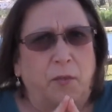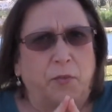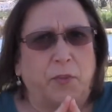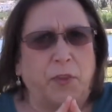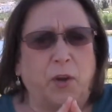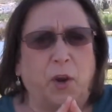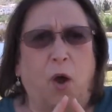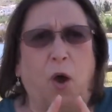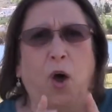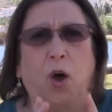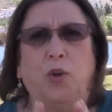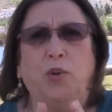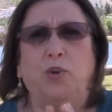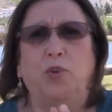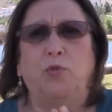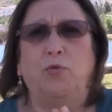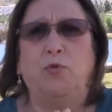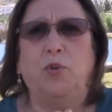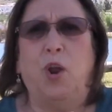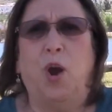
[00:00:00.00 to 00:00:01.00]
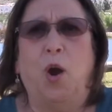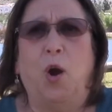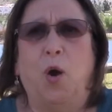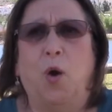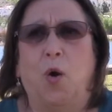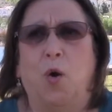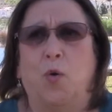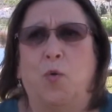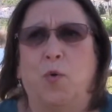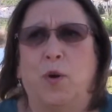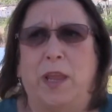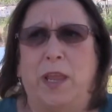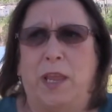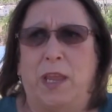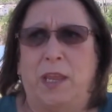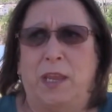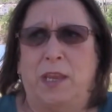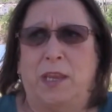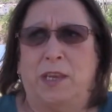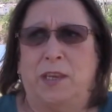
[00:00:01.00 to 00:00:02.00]
that all you know
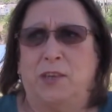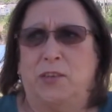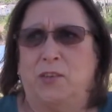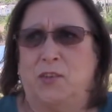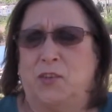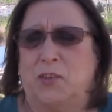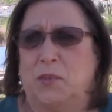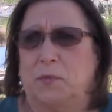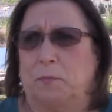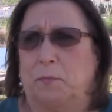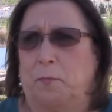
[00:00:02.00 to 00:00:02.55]
is